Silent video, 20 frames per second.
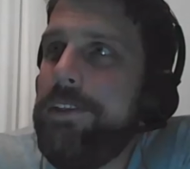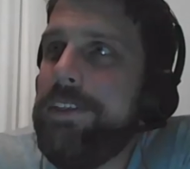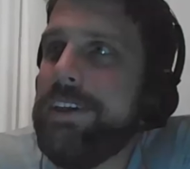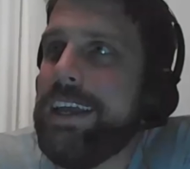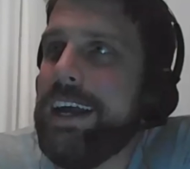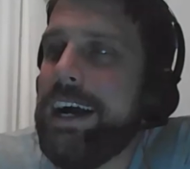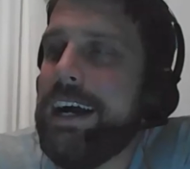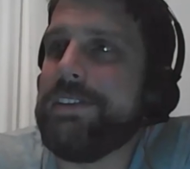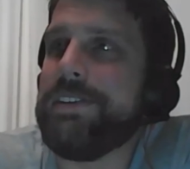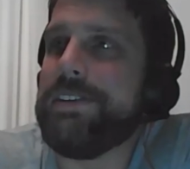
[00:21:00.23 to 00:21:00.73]
the
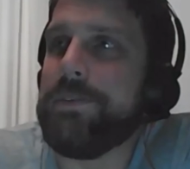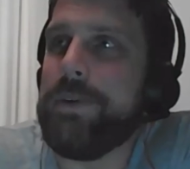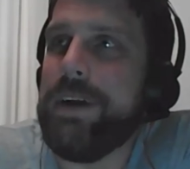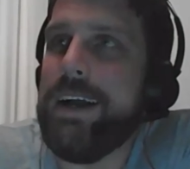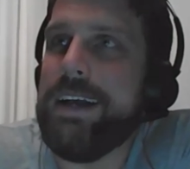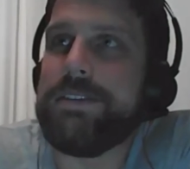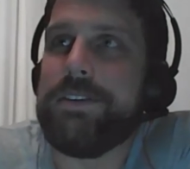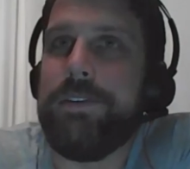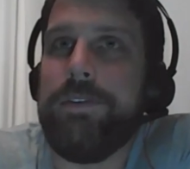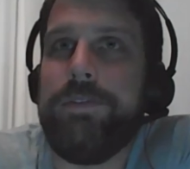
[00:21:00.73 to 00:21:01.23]
guys in
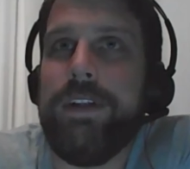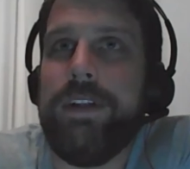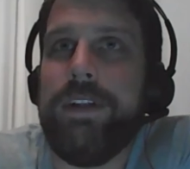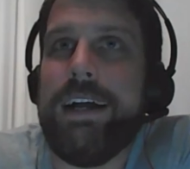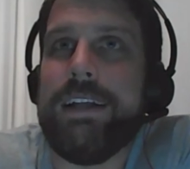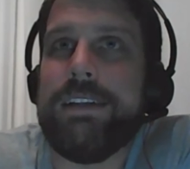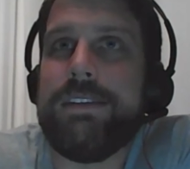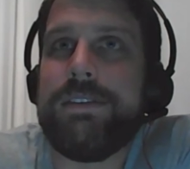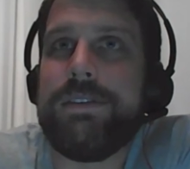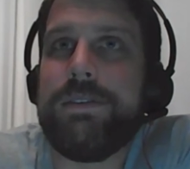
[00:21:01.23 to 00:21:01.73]
Rascal
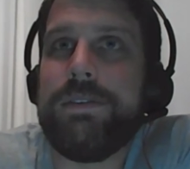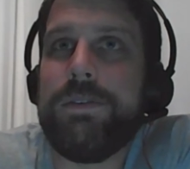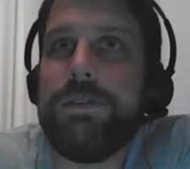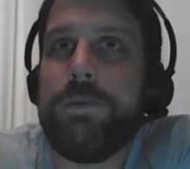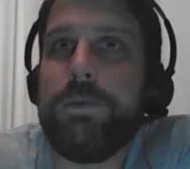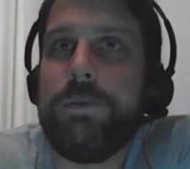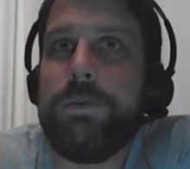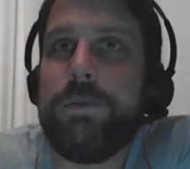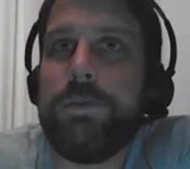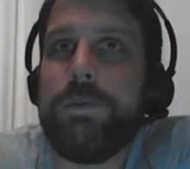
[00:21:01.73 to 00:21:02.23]
Flatts
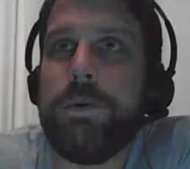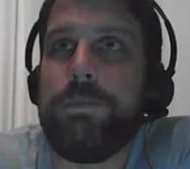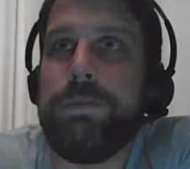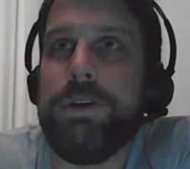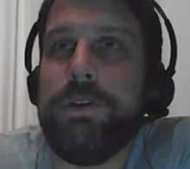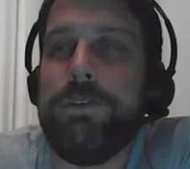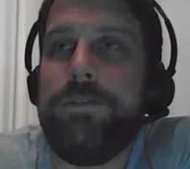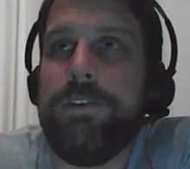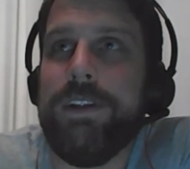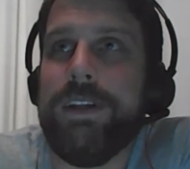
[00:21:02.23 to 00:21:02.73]
were
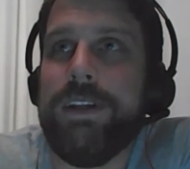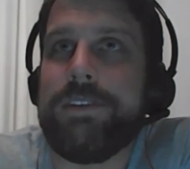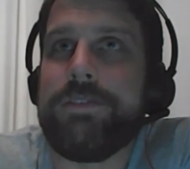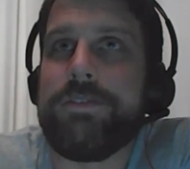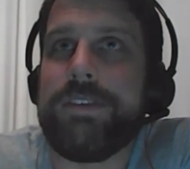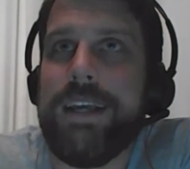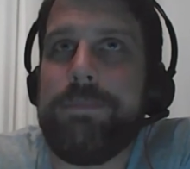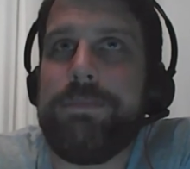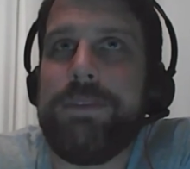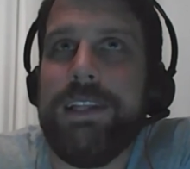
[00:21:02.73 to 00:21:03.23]
beautiful
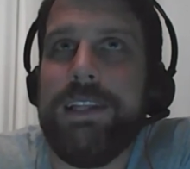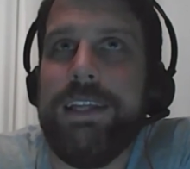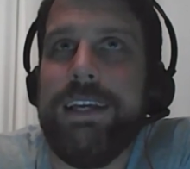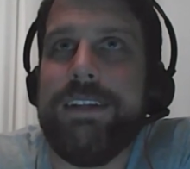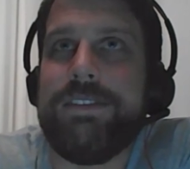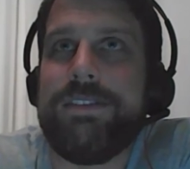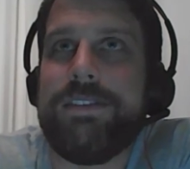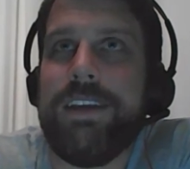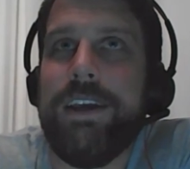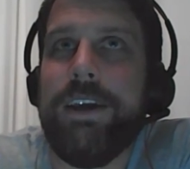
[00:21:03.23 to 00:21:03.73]
except the lead
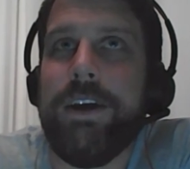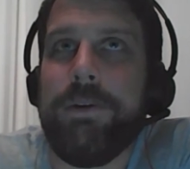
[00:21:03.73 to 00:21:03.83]
singer,